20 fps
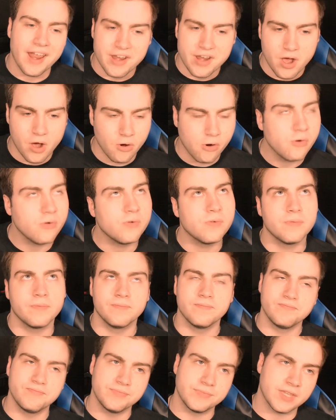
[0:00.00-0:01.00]
I
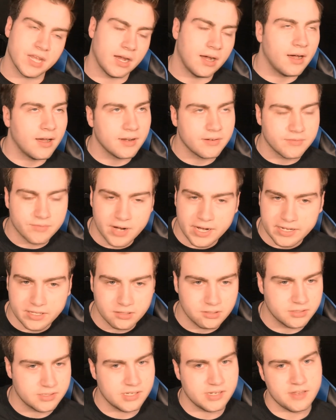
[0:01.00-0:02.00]
know on
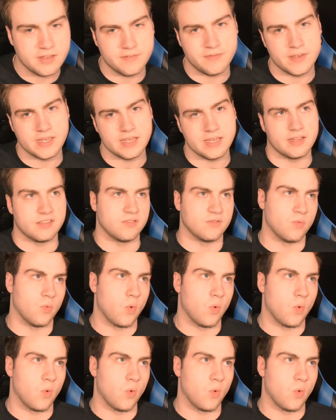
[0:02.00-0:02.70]
regular TV,